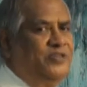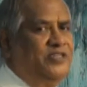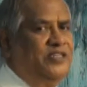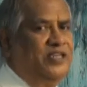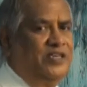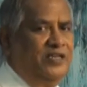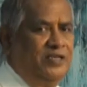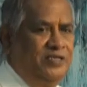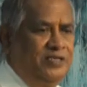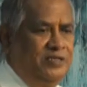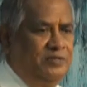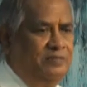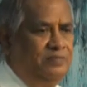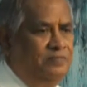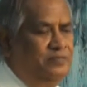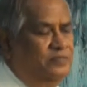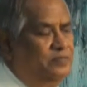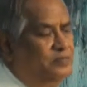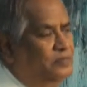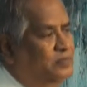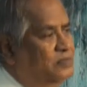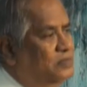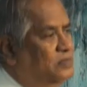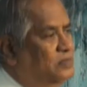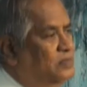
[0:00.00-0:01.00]
sick.
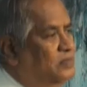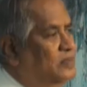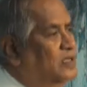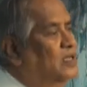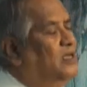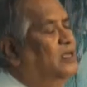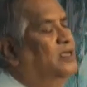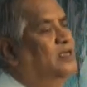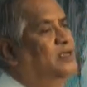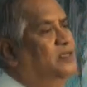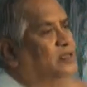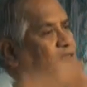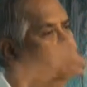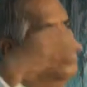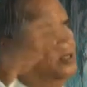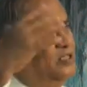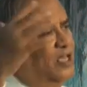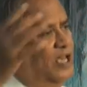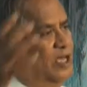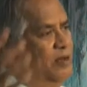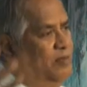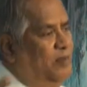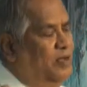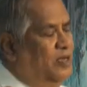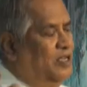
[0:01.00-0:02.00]

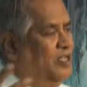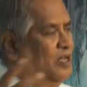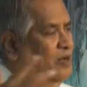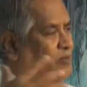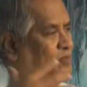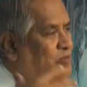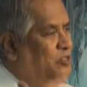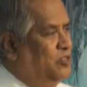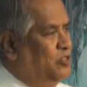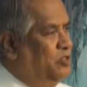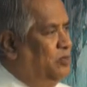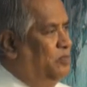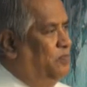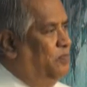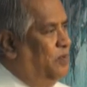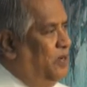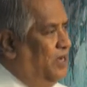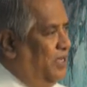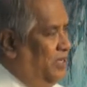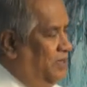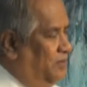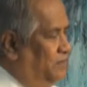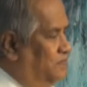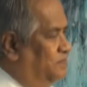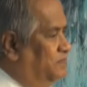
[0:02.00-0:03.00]
Simon comes to
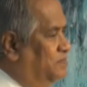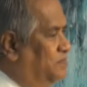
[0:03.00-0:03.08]
pray.